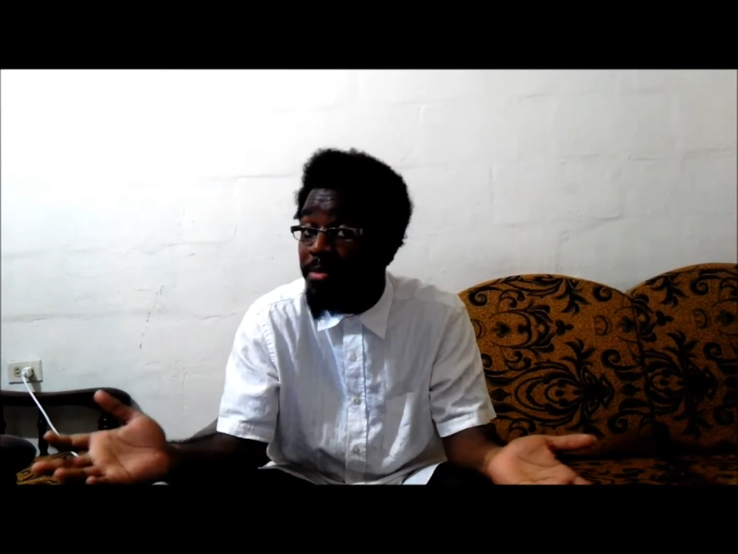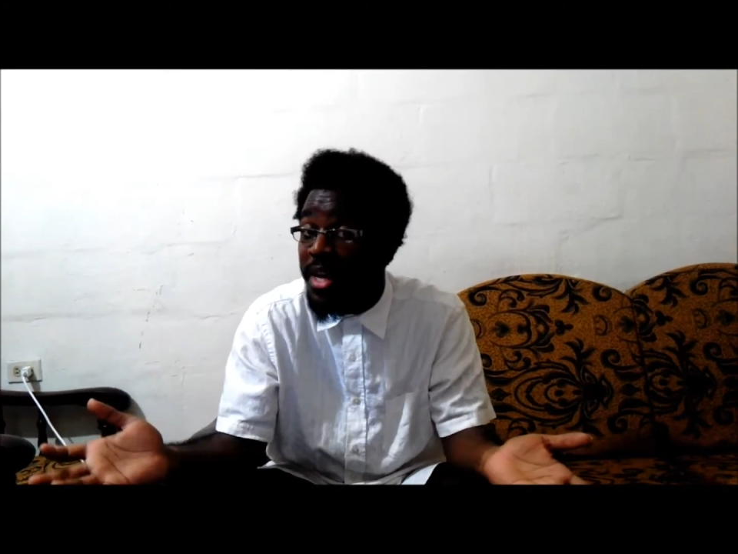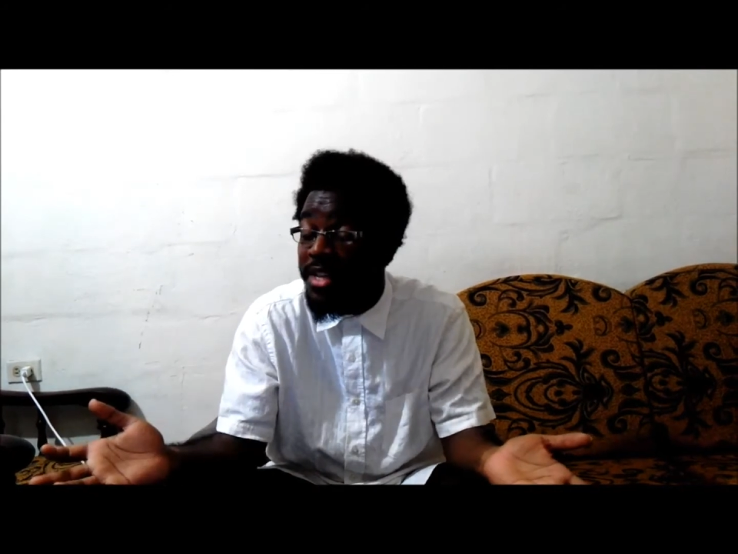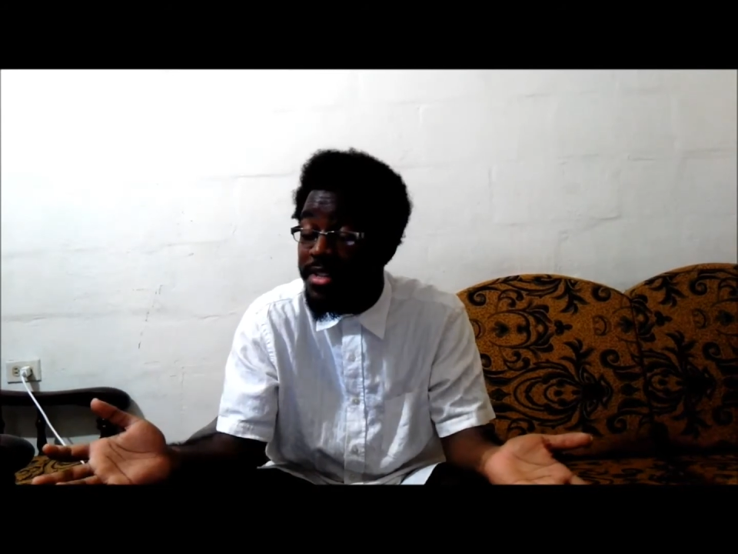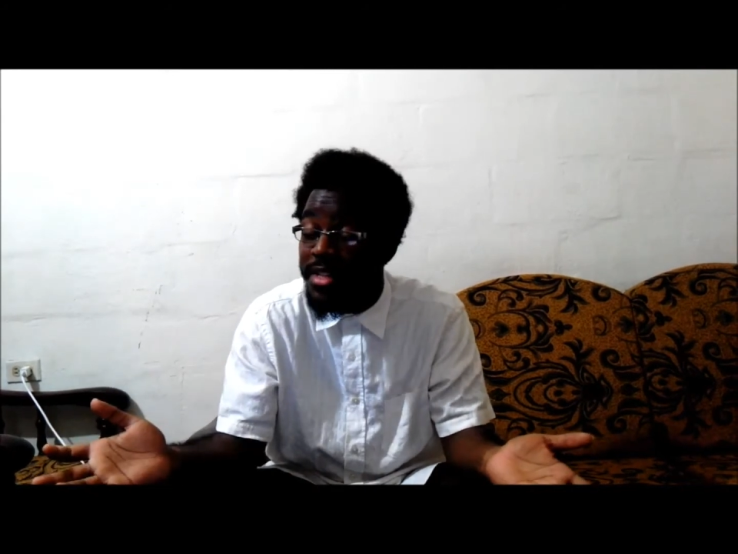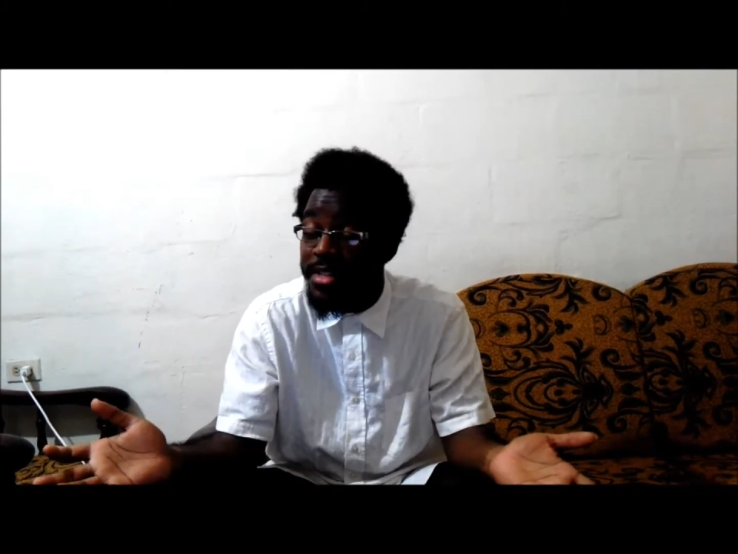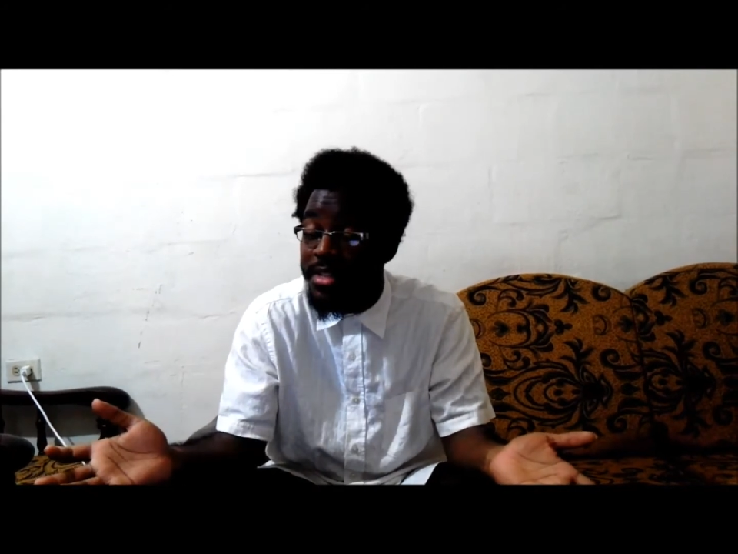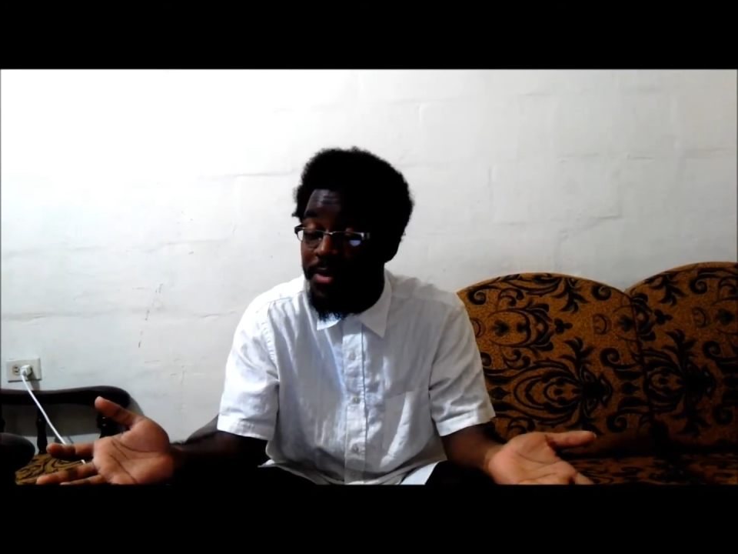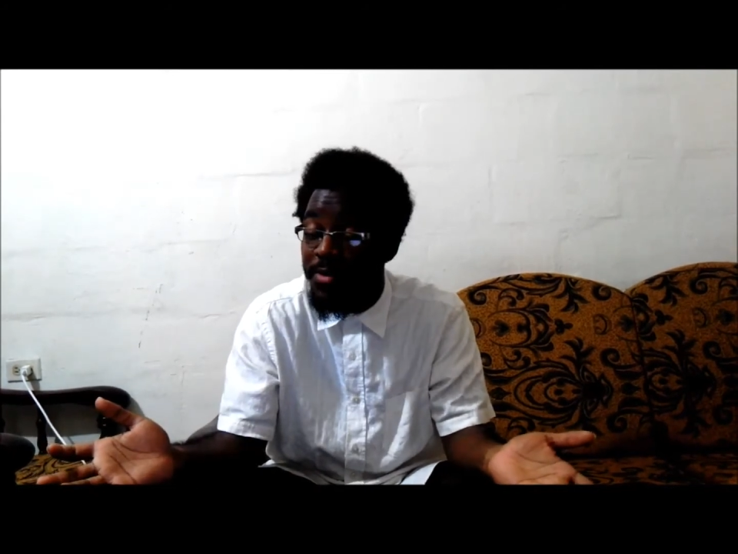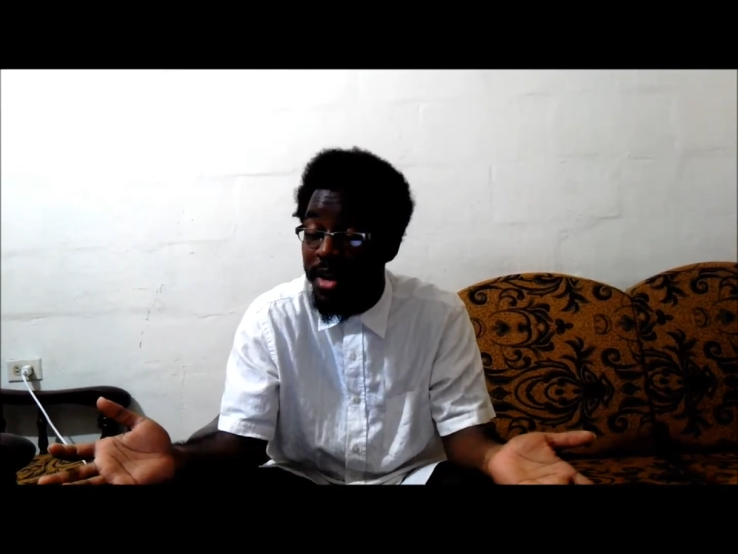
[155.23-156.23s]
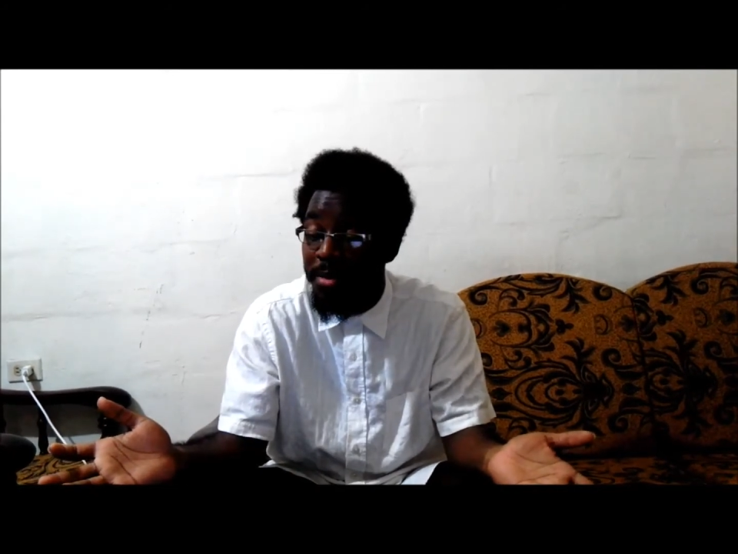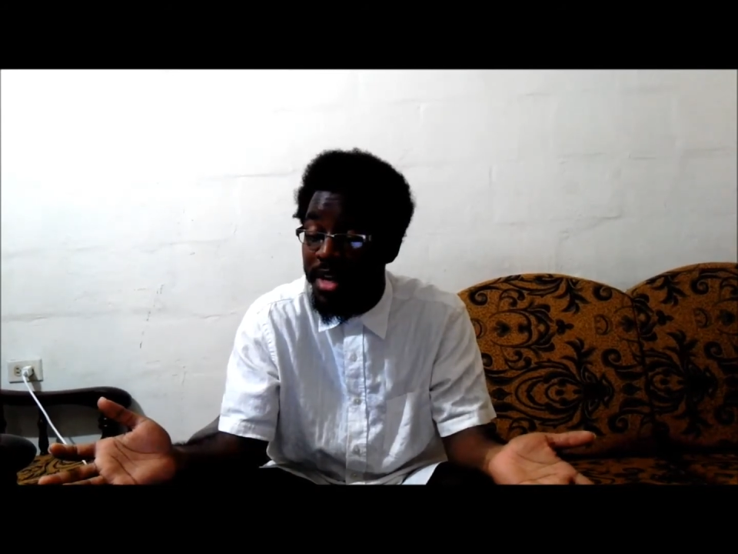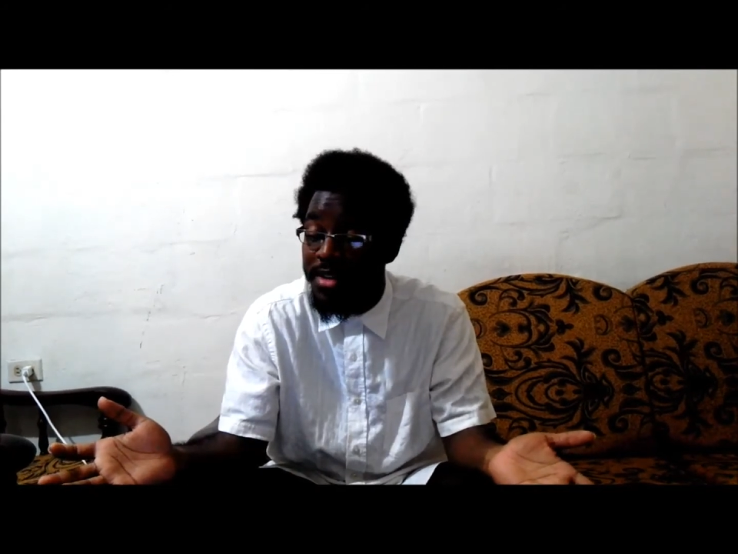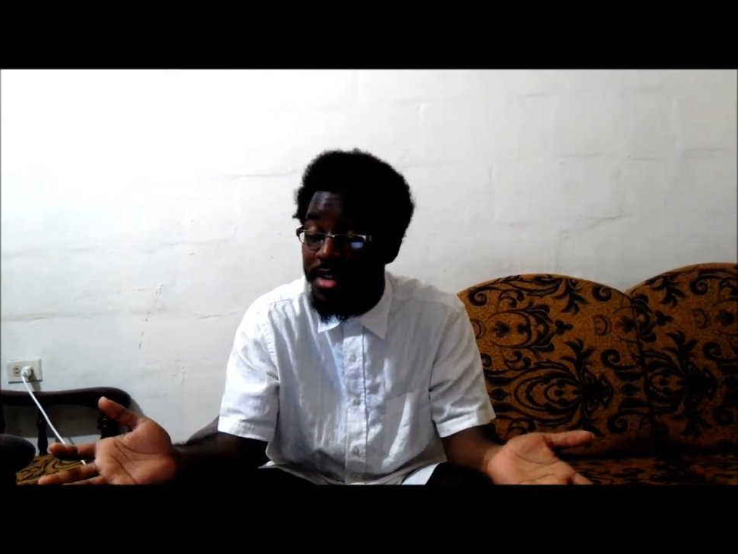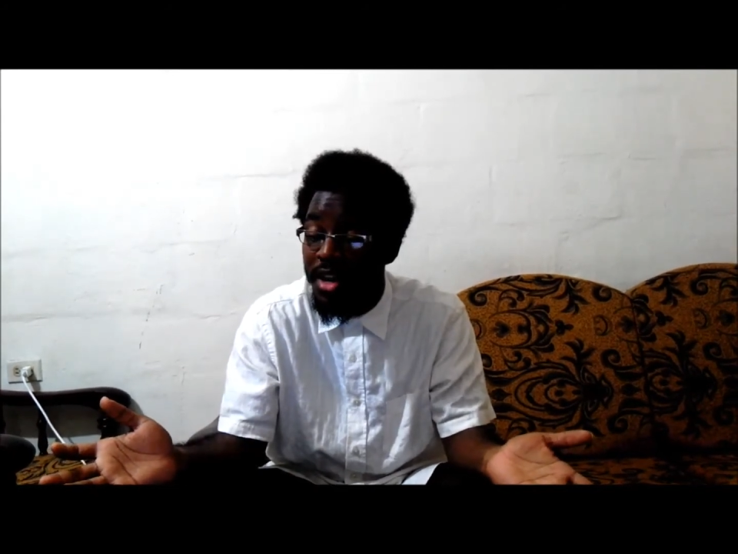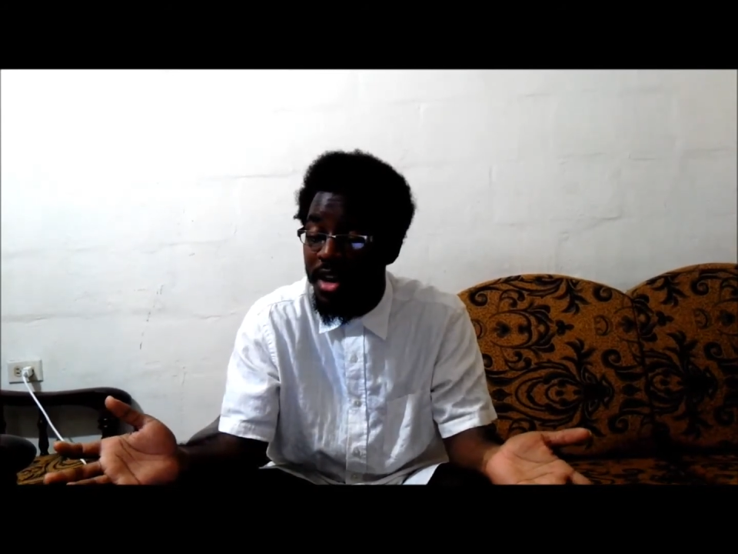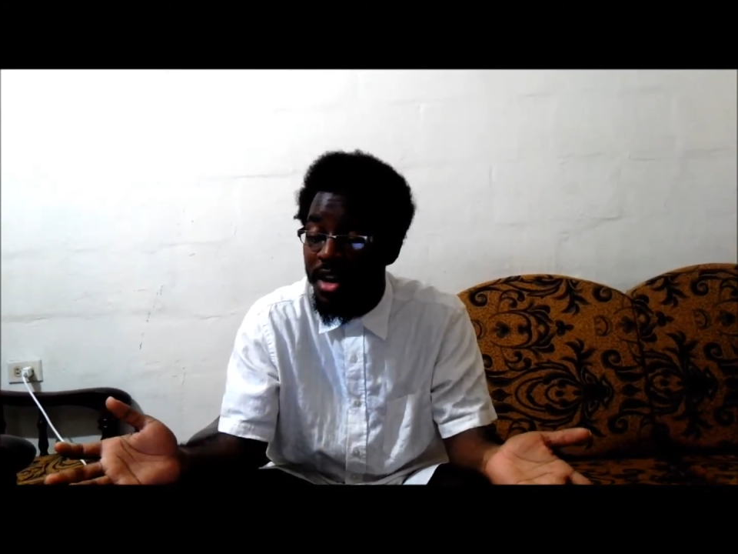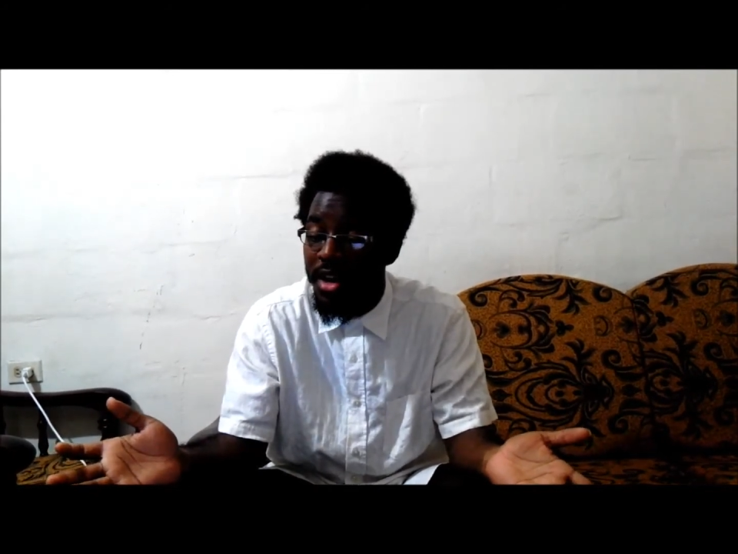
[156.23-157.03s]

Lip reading: Palestine's need for Hamas.